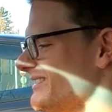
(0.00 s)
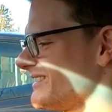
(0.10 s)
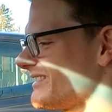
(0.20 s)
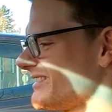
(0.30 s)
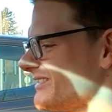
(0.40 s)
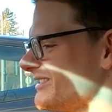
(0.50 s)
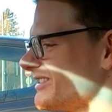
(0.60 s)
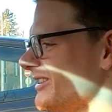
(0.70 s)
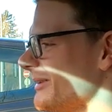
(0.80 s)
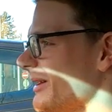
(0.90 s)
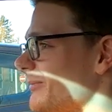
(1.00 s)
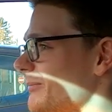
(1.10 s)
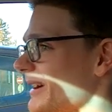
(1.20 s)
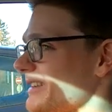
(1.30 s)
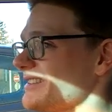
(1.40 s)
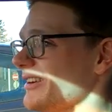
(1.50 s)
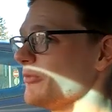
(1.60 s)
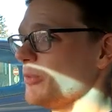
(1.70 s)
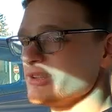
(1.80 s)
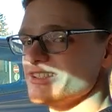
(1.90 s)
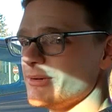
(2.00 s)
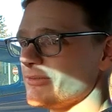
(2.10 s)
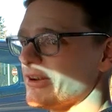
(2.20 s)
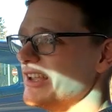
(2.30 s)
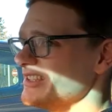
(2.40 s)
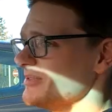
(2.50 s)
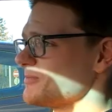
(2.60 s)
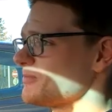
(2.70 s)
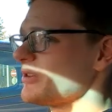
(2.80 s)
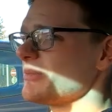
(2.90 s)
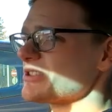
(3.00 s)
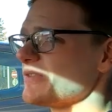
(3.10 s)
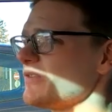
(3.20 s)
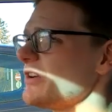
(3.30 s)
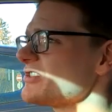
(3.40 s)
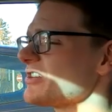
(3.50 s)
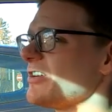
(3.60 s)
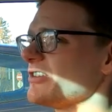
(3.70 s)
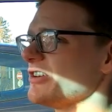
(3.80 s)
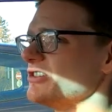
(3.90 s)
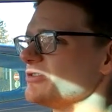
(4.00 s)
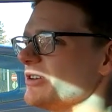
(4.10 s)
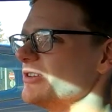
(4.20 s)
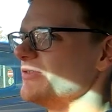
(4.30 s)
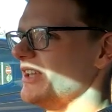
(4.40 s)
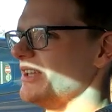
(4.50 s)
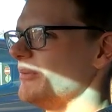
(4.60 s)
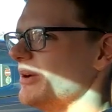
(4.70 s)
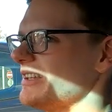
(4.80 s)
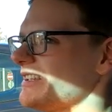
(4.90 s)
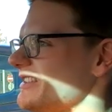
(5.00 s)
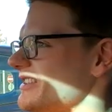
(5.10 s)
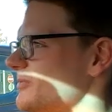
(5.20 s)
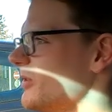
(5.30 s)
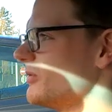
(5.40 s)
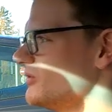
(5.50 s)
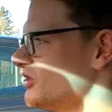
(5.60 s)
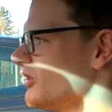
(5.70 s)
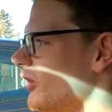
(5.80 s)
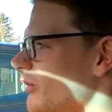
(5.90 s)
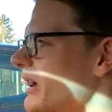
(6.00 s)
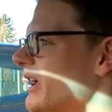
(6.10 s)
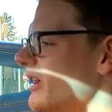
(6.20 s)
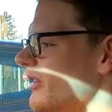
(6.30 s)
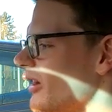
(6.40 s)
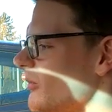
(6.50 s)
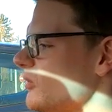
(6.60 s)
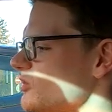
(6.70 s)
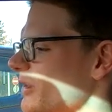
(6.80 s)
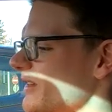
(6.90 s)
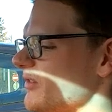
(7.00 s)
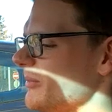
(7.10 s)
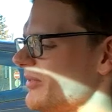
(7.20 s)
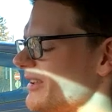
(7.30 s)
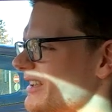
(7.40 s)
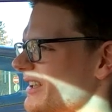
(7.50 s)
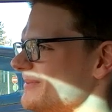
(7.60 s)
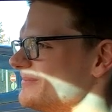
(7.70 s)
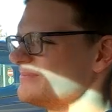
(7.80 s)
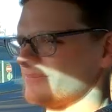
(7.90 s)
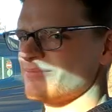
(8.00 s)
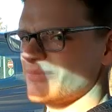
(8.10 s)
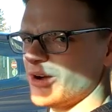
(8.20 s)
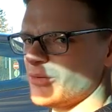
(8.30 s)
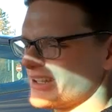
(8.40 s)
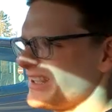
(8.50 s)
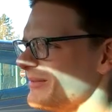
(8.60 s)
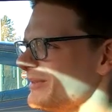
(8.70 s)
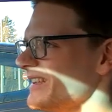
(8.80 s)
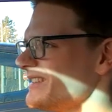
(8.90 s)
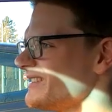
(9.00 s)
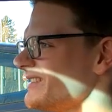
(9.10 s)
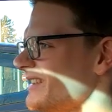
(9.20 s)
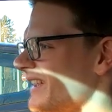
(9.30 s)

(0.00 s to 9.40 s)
It's just such a charming old bus. I've wanted one for ages. It was pretty much the first car that I drove in my Classics World job that I walked away from thinking, I want to keep this.